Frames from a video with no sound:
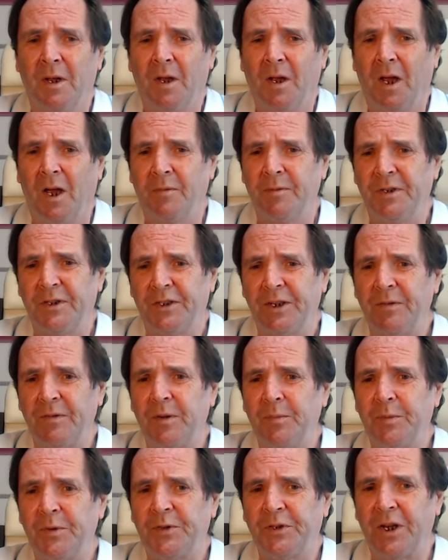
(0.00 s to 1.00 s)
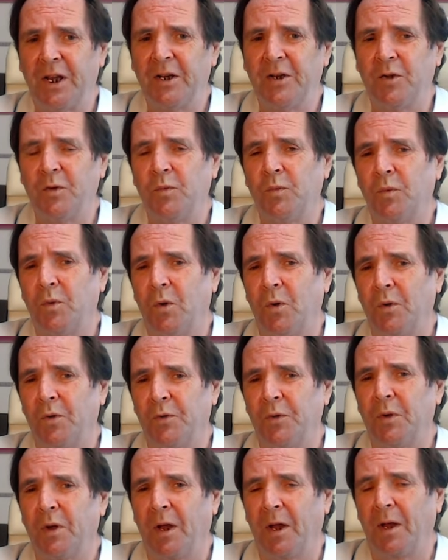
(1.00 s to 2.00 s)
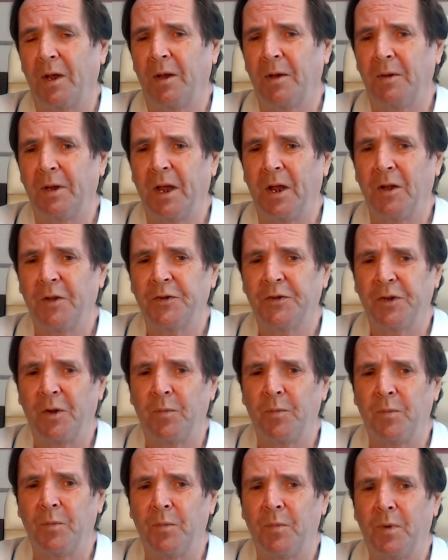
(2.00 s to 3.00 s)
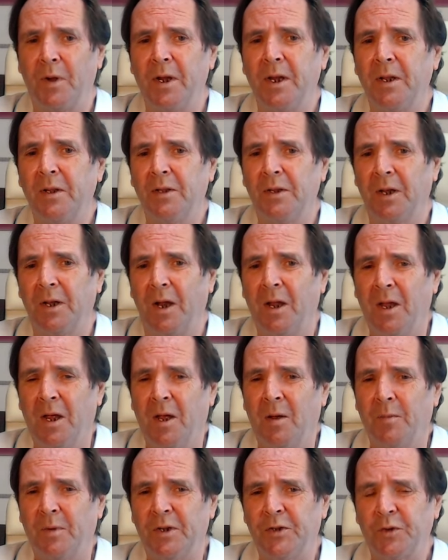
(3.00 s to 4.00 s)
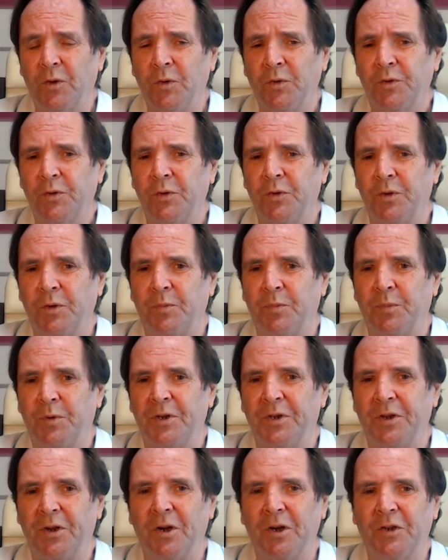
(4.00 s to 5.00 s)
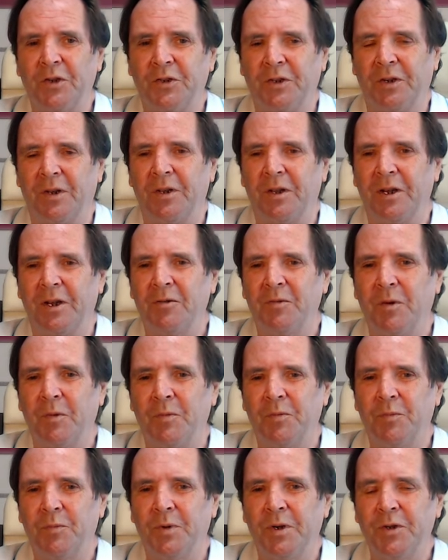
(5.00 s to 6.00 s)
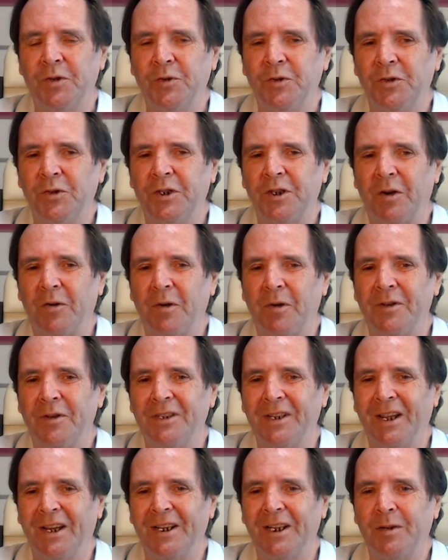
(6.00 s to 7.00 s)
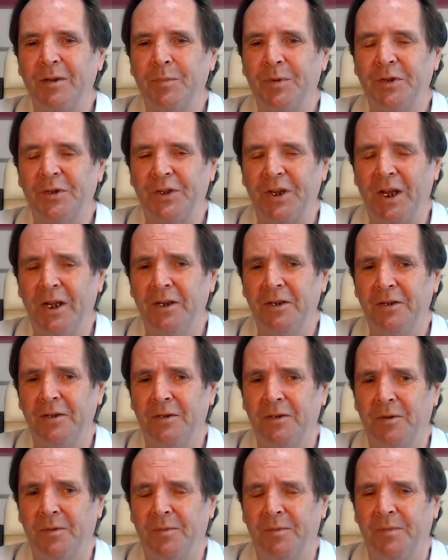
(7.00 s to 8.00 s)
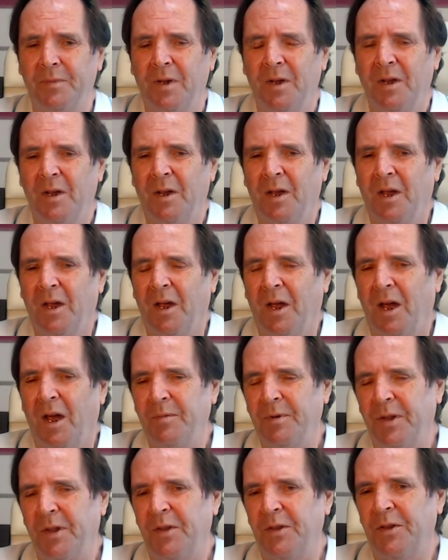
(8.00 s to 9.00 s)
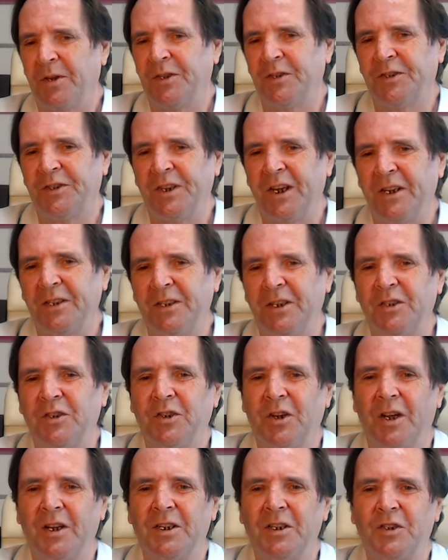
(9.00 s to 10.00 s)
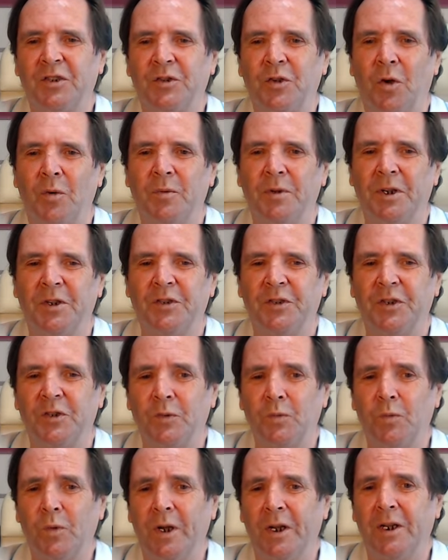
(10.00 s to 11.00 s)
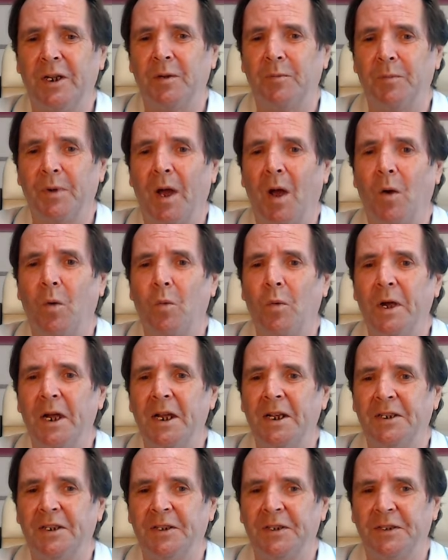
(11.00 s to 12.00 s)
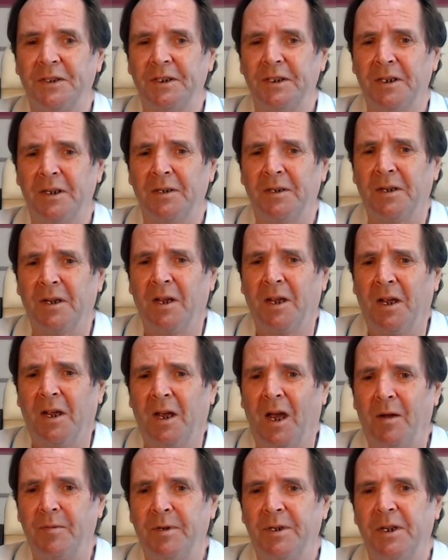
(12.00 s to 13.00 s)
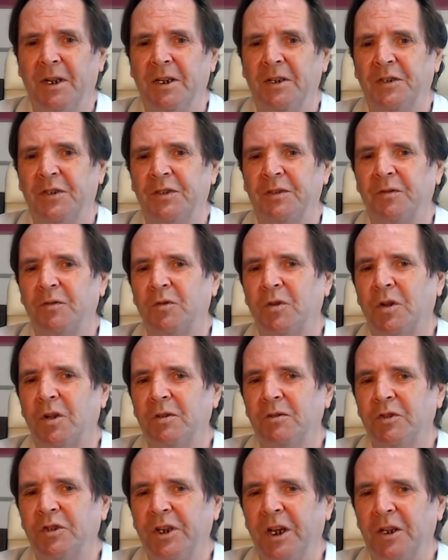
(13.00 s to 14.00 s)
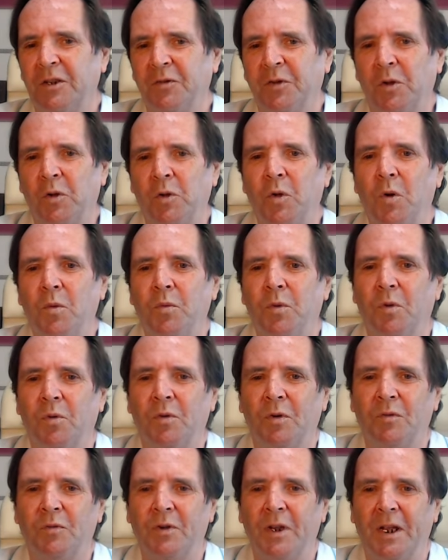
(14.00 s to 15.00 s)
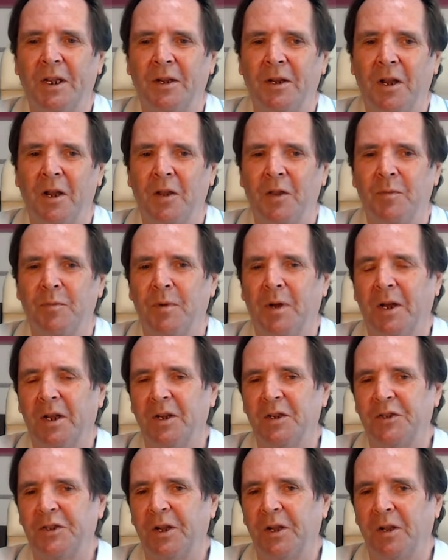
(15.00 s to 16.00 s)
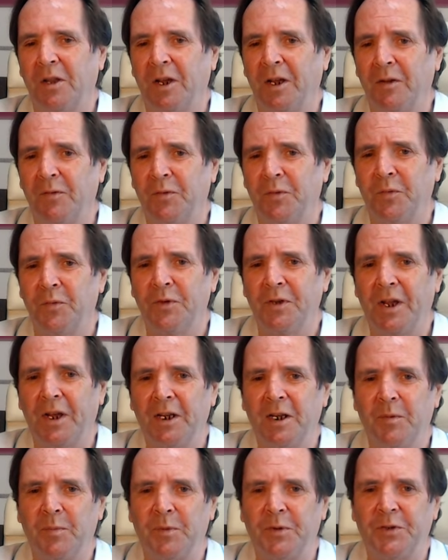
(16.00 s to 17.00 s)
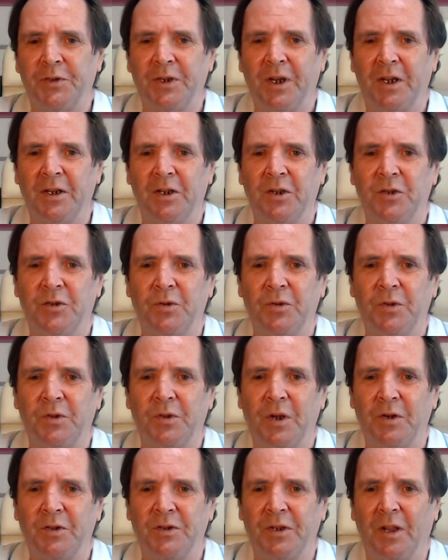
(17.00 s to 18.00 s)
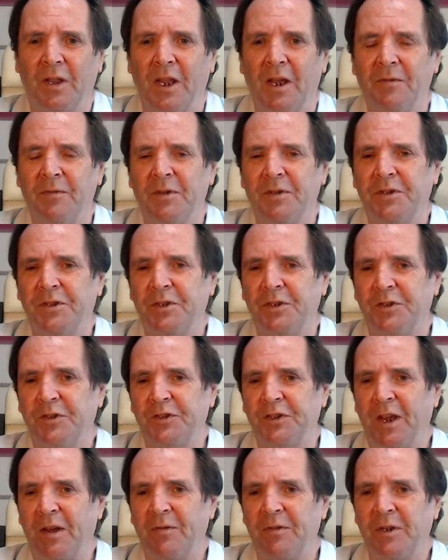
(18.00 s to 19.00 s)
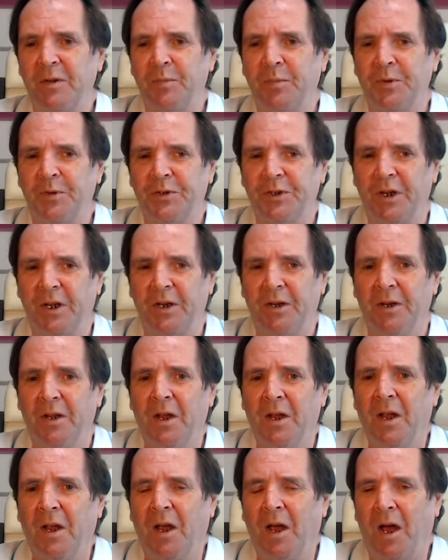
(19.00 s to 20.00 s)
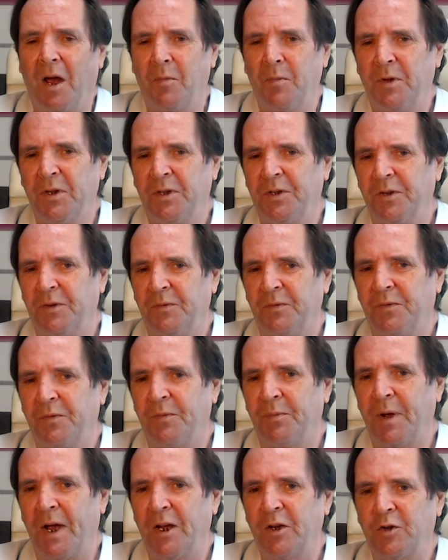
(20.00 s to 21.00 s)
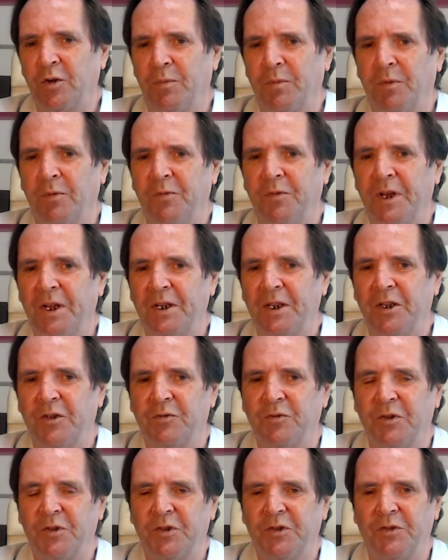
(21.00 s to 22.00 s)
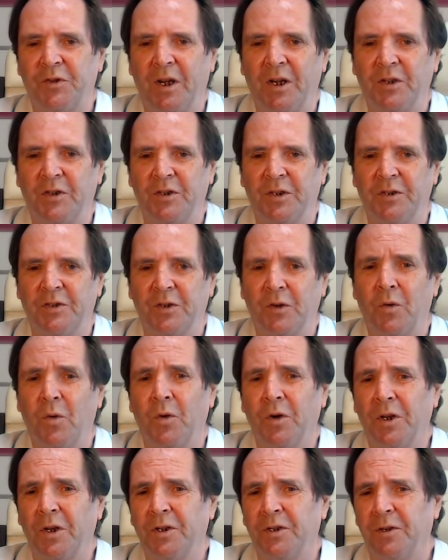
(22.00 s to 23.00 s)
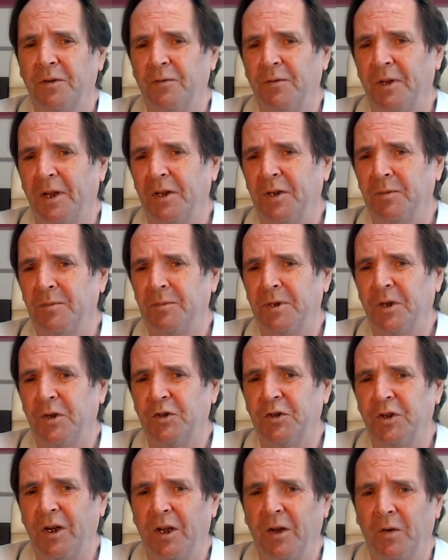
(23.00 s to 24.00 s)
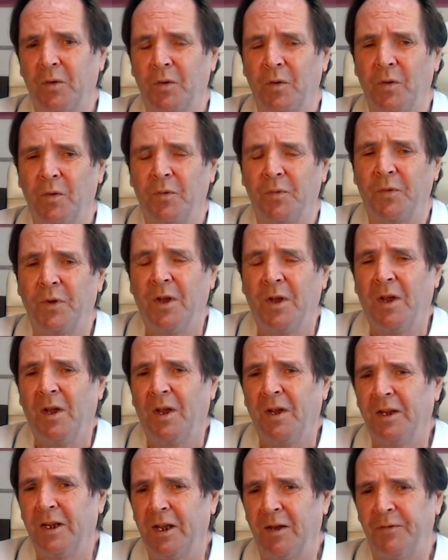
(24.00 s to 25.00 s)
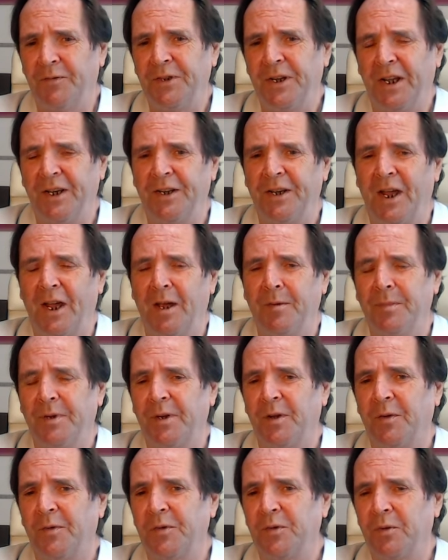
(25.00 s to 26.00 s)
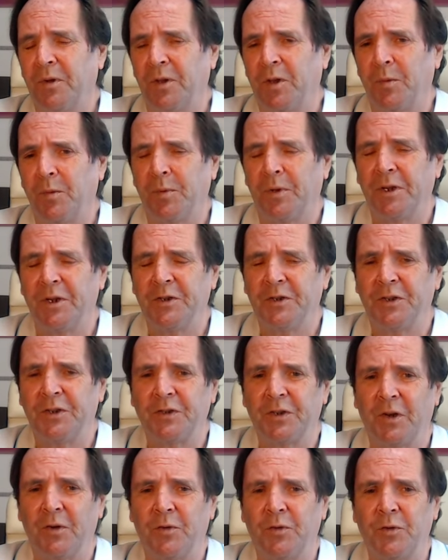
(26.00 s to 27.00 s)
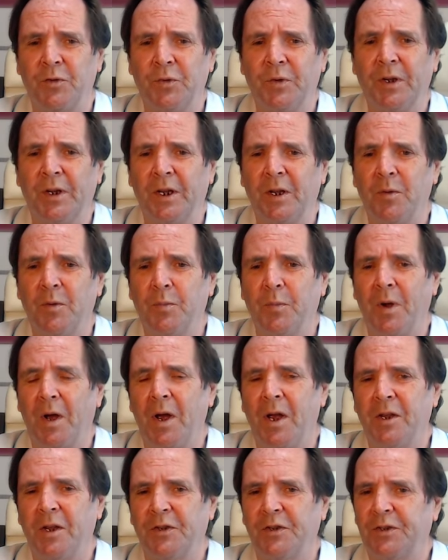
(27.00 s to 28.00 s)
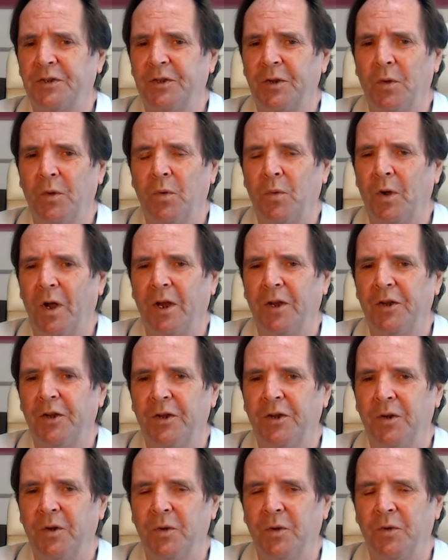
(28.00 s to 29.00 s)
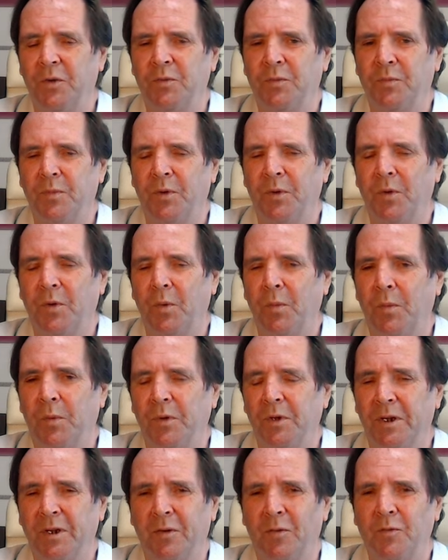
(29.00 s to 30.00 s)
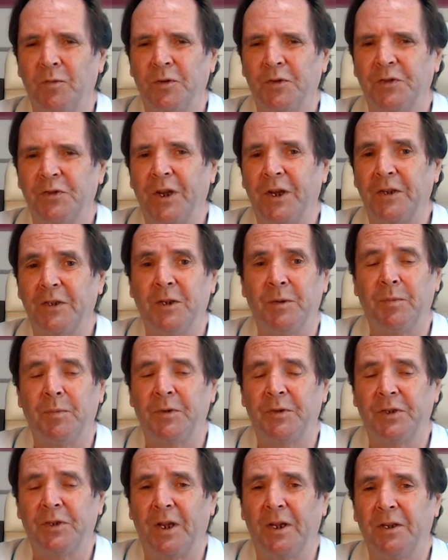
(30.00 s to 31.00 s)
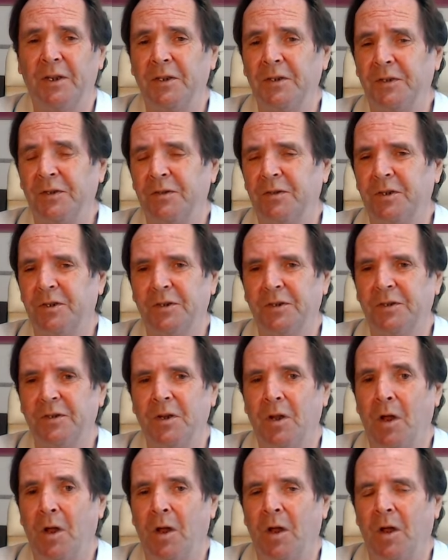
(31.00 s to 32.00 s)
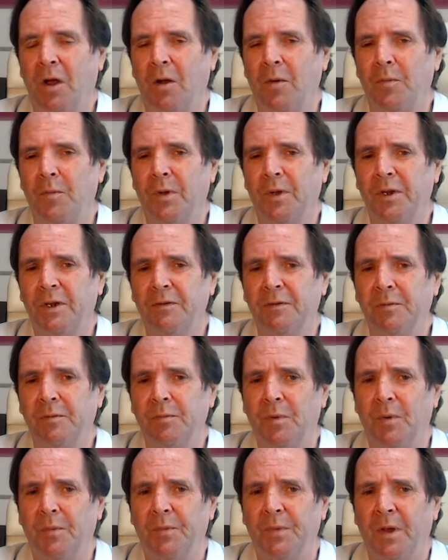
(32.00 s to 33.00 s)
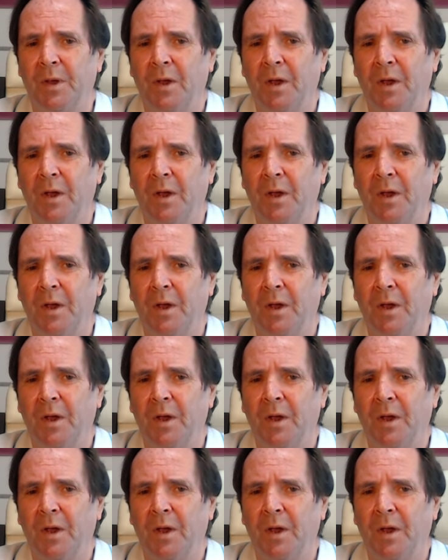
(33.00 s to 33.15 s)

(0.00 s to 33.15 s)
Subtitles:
I mean, 70% of the world's earths are mined there, but it's also the production. It produces around 90% of them. I mean, they say that Chinese dominance is waning, but I wait to see it. I mean, its share of the global rare earth market has declined from 90% in 2011 to 70% amid the backdrop of various restrictions, according to Vladimir Cherkov. Yeah, Vietnam and a few other places are doing it, but it's still a huge monopoly. Over 60% is just unbelievable.